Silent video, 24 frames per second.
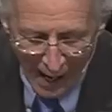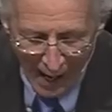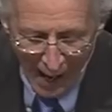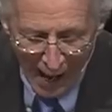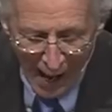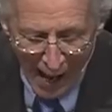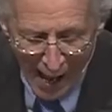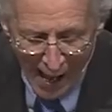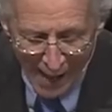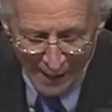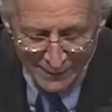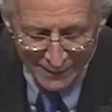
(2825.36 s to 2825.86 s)

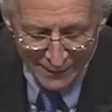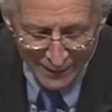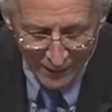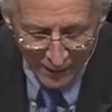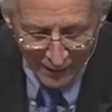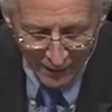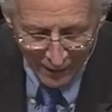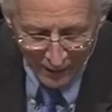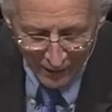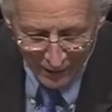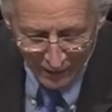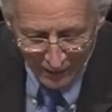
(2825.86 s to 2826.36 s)
and
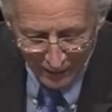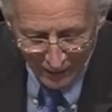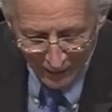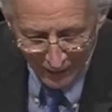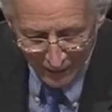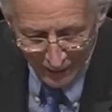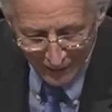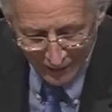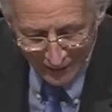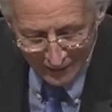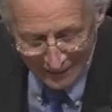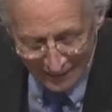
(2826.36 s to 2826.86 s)

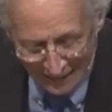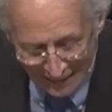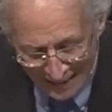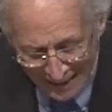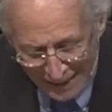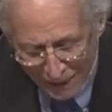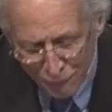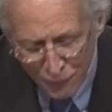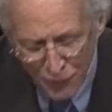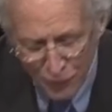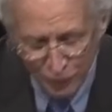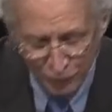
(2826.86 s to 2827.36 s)

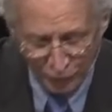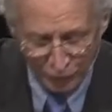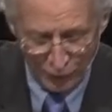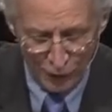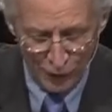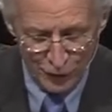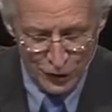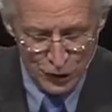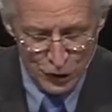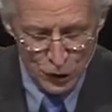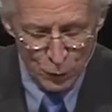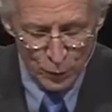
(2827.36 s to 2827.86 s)
leave the
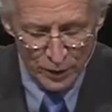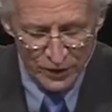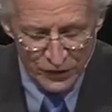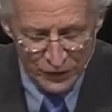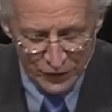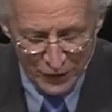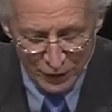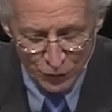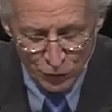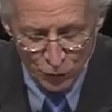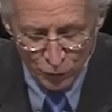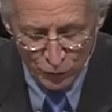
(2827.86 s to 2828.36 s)
church to its
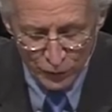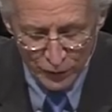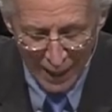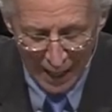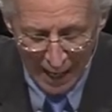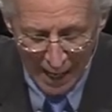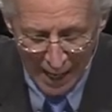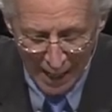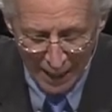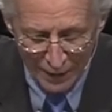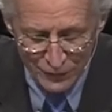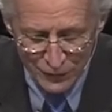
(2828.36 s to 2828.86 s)
central
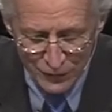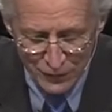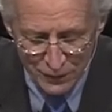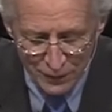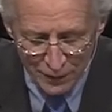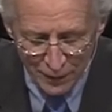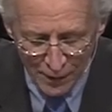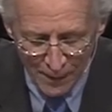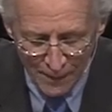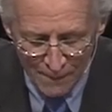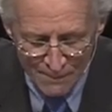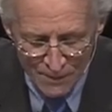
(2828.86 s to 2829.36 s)
task
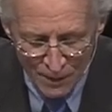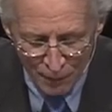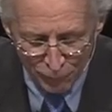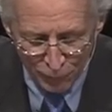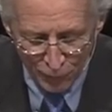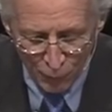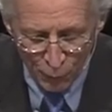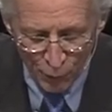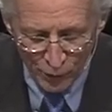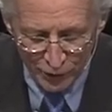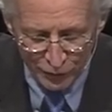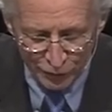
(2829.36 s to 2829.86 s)

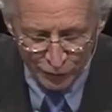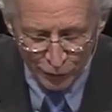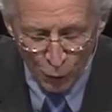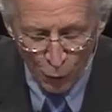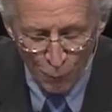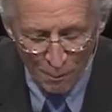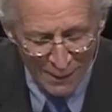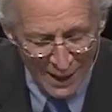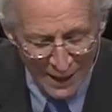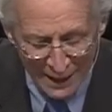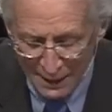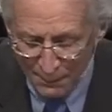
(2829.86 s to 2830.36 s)
from which so
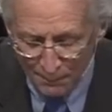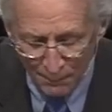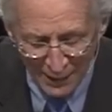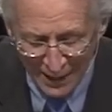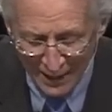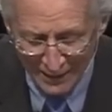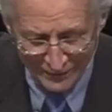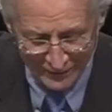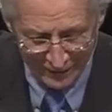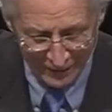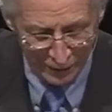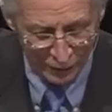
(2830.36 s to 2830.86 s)
many
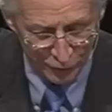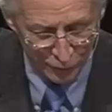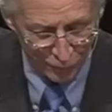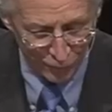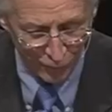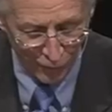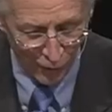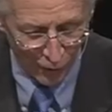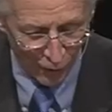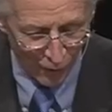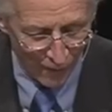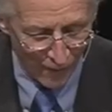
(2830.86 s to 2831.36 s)
blessings
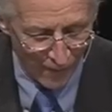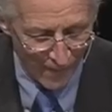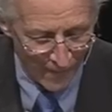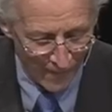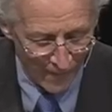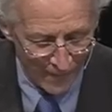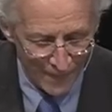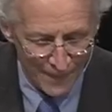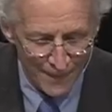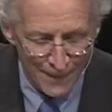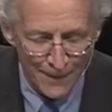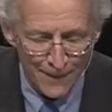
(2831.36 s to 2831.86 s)
flow.
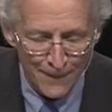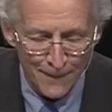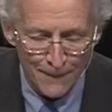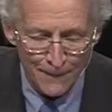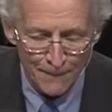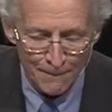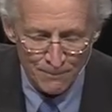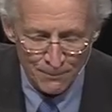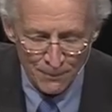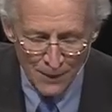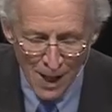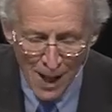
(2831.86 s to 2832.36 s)

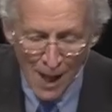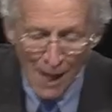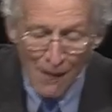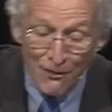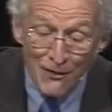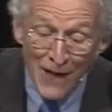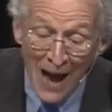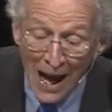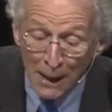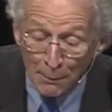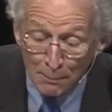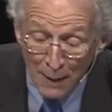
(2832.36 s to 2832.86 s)

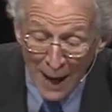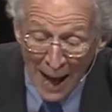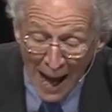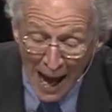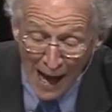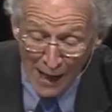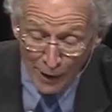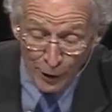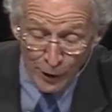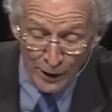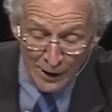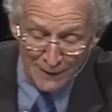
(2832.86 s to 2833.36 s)
That
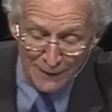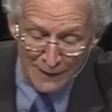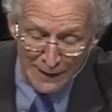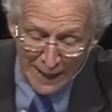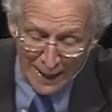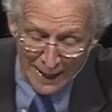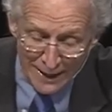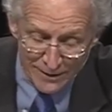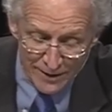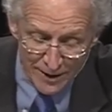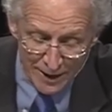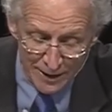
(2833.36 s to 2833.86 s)
pattern in the
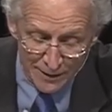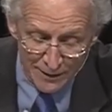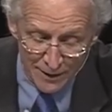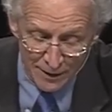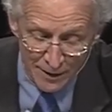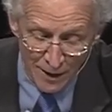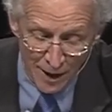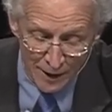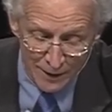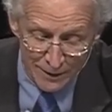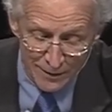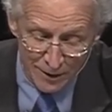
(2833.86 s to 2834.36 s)
18th and
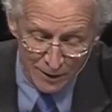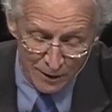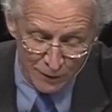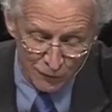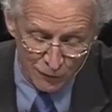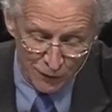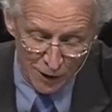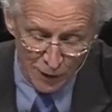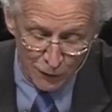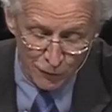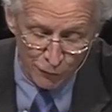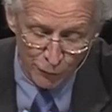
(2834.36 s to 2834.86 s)
19th
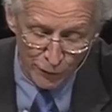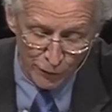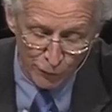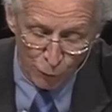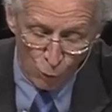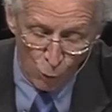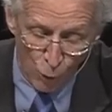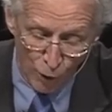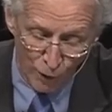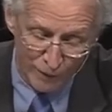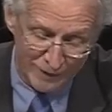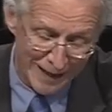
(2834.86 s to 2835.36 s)
centuries
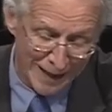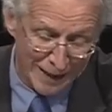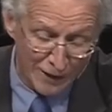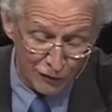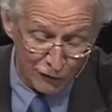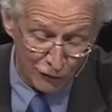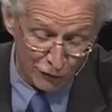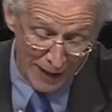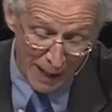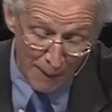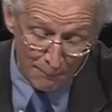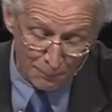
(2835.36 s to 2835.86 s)
worked
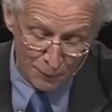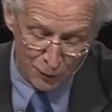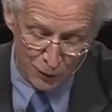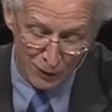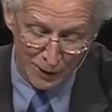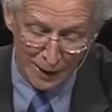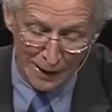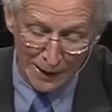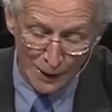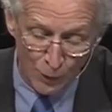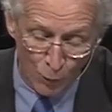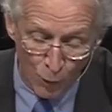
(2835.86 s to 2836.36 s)

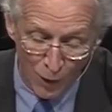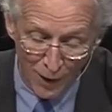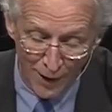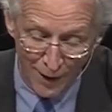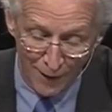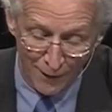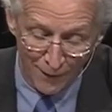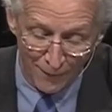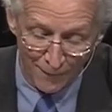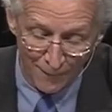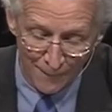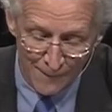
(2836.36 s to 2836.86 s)
exceptionally
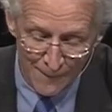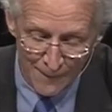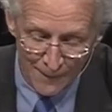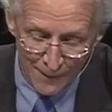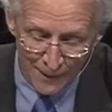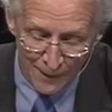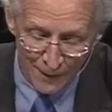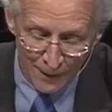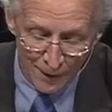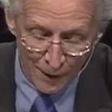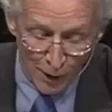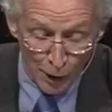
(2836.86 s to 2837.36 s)
well.
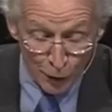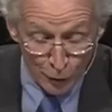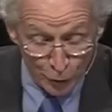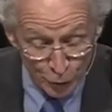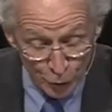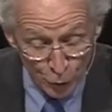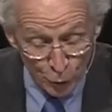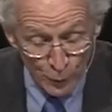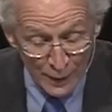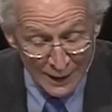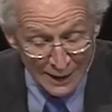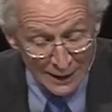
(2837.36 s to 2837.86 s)

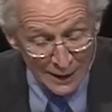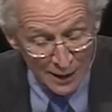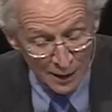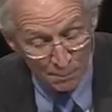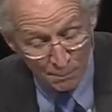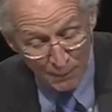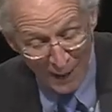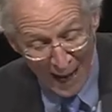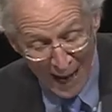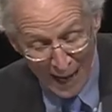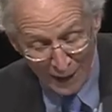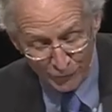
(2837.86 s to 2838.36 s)
New England
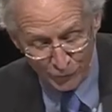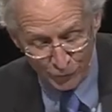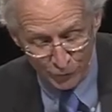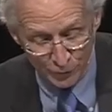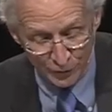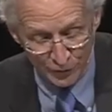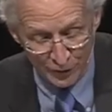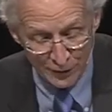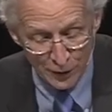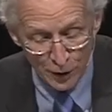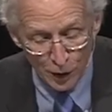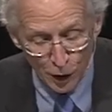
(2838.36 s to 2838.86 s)
pastors
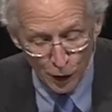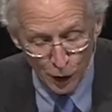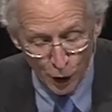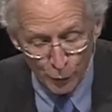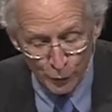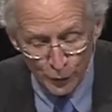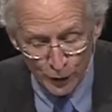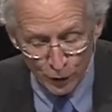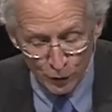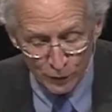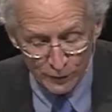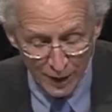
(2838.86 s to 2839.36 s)
in
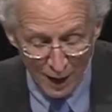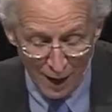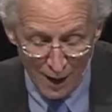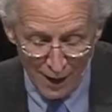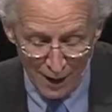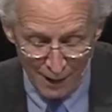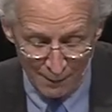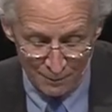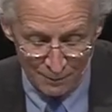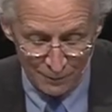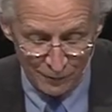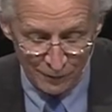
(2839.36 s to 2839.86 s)
colonial
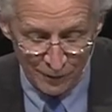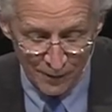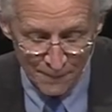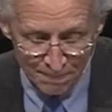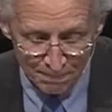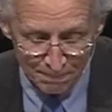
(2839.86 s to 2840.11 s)
times